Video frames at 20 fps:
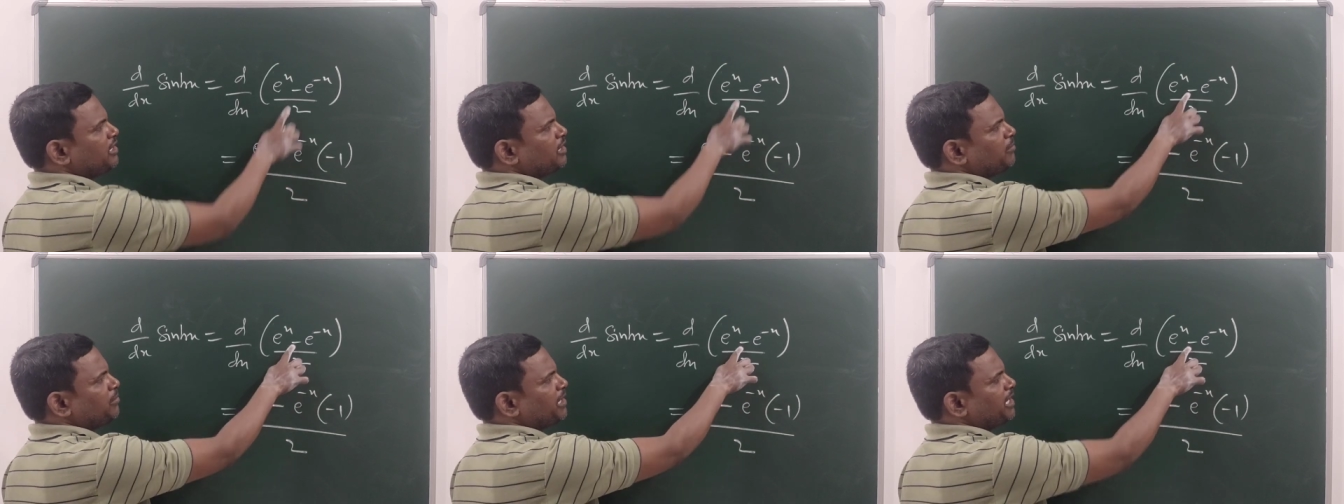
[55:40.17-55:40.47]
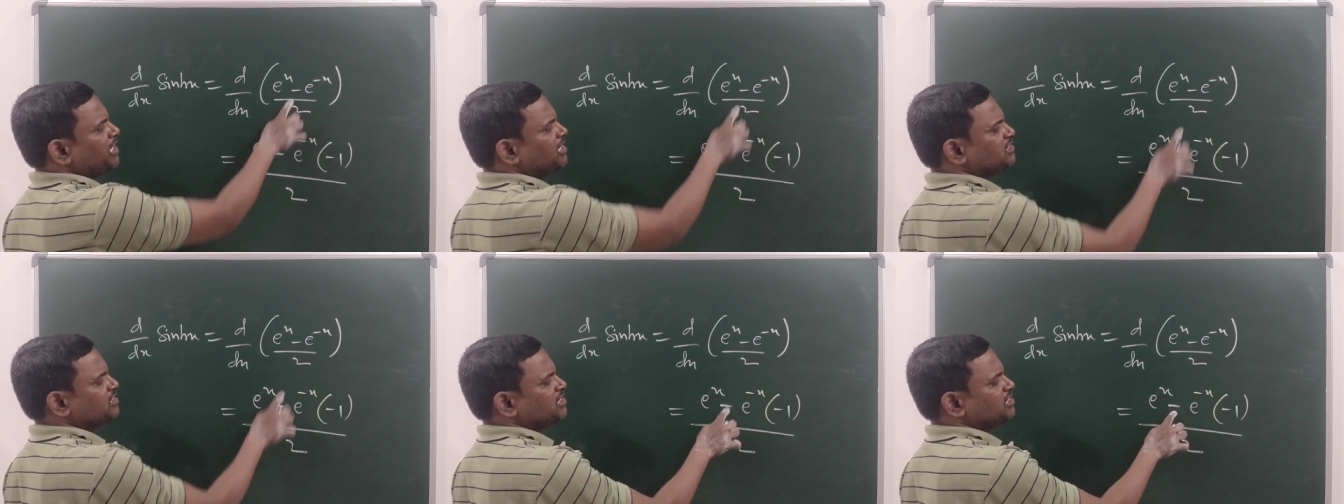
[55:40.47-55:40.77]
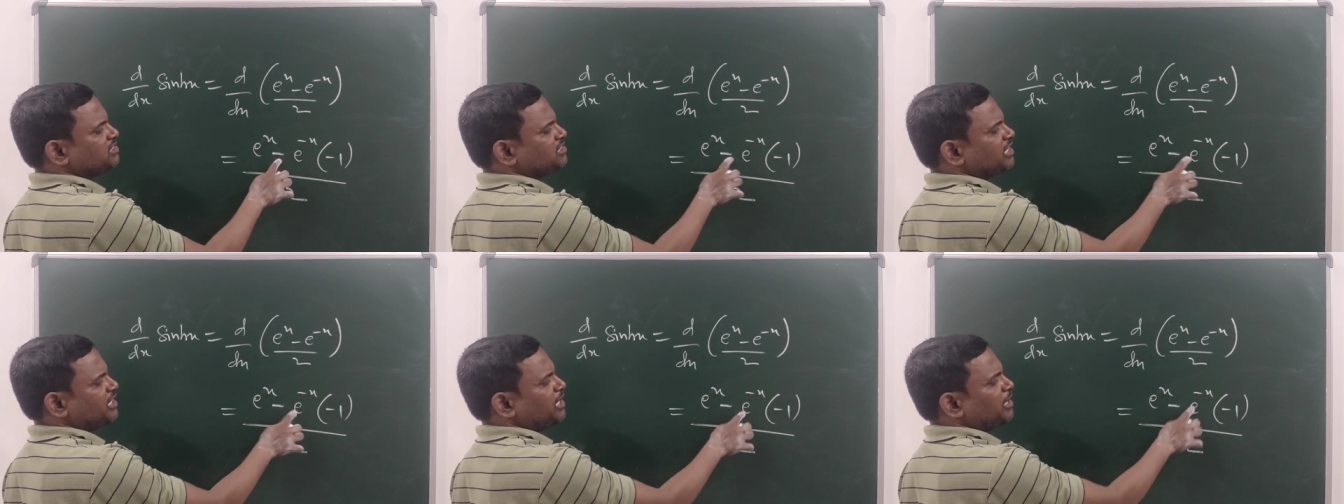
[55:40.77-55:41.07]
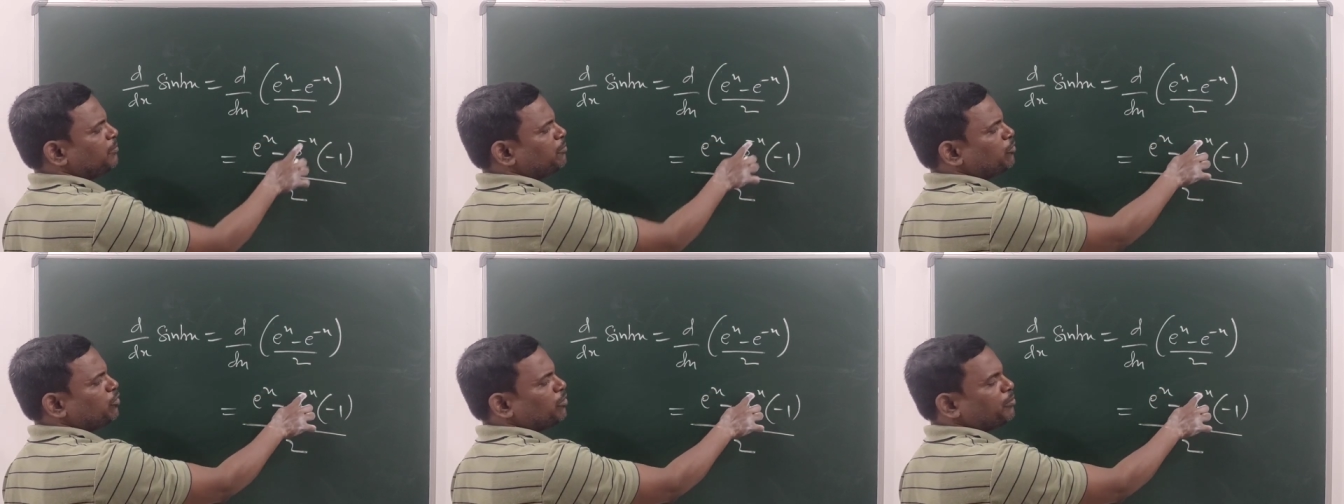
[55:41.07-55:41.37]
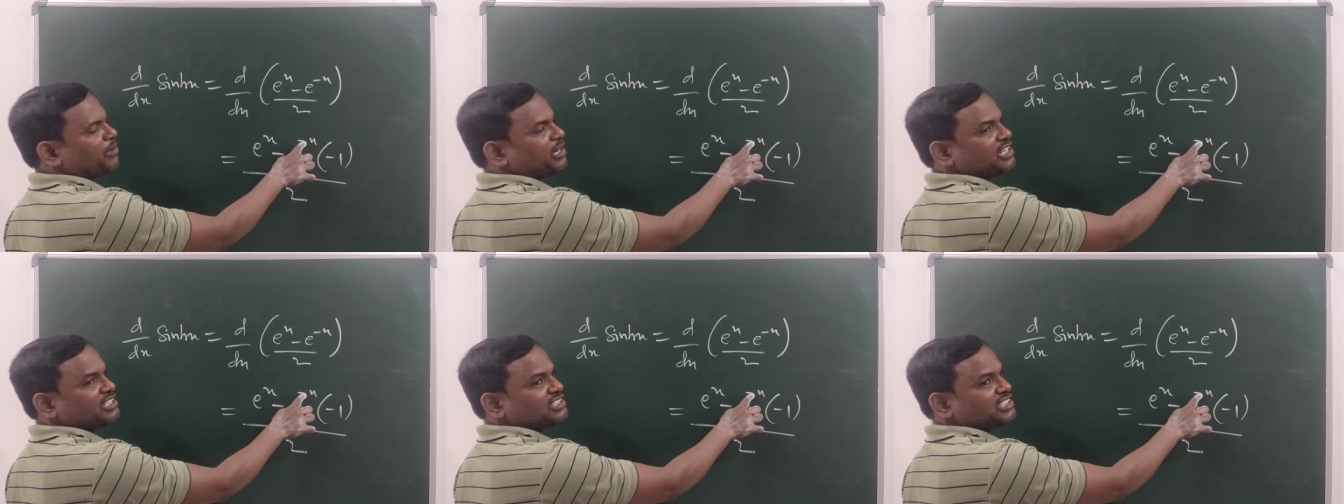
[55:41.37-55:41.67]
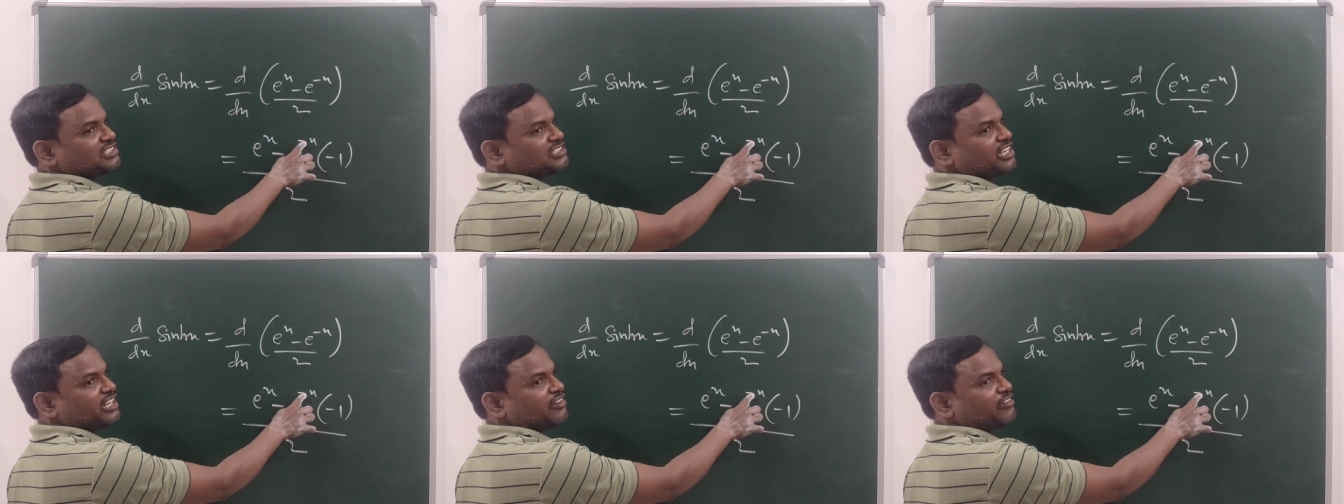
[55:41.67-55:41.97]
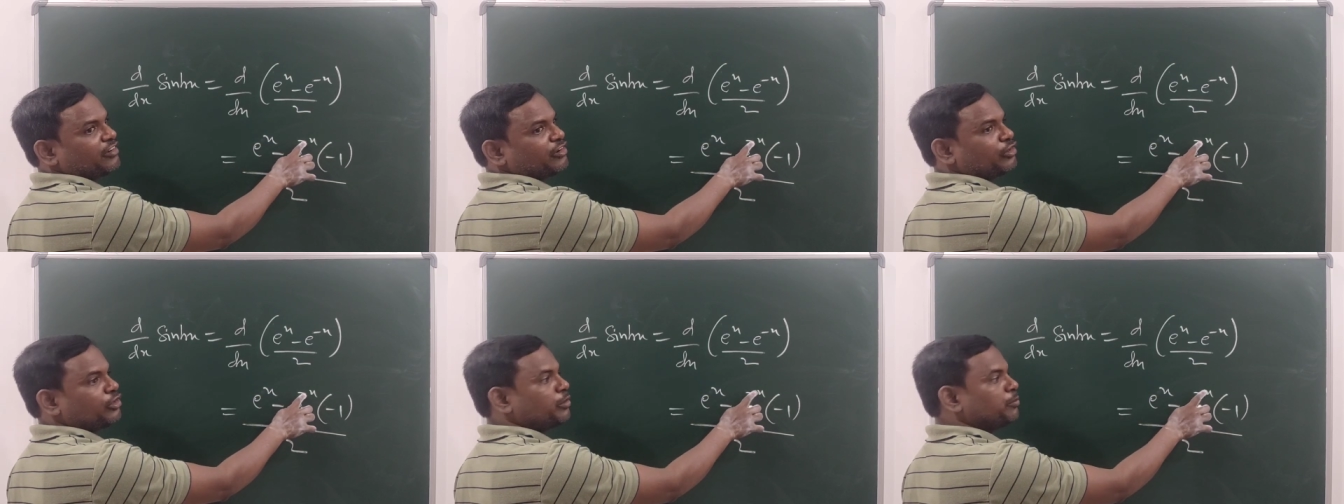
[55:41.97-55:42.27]
Here minus is there. E power minus x
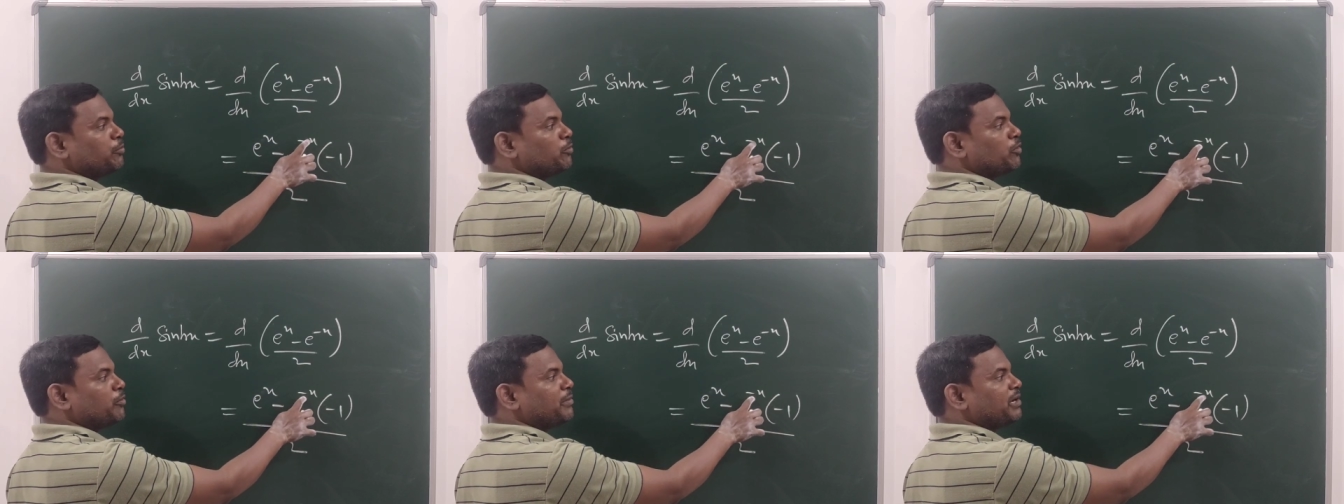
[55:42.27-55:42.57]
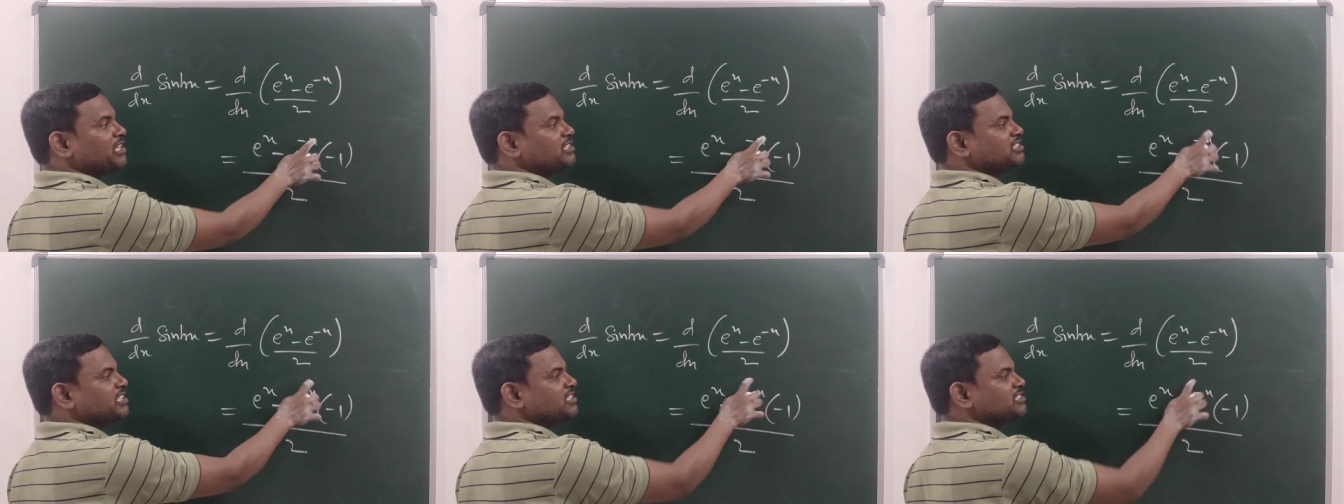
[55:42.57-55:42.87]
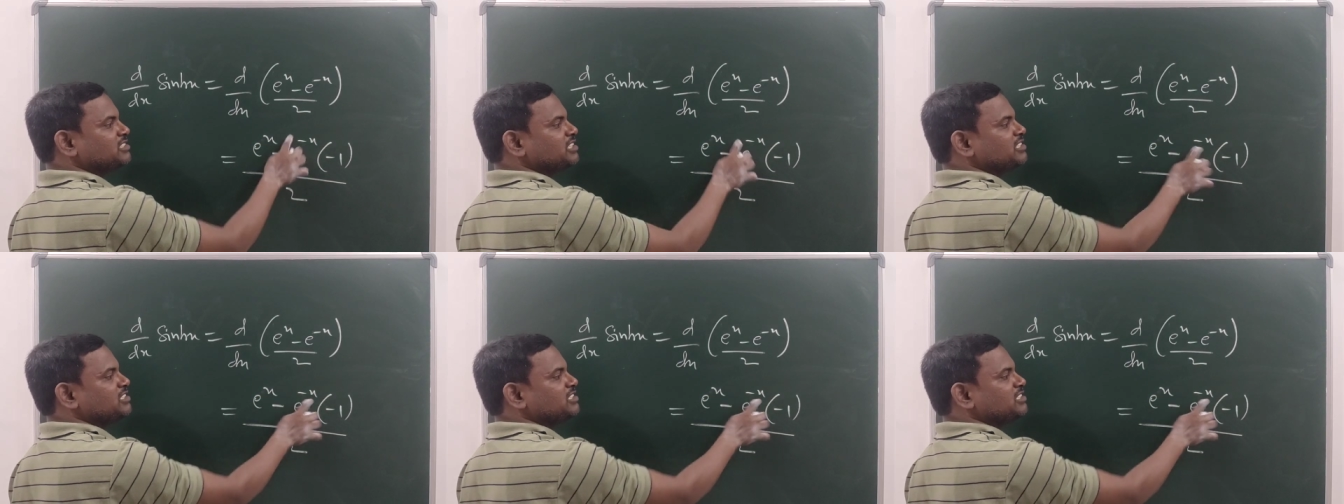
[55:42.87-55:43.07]
derivative e power minus x.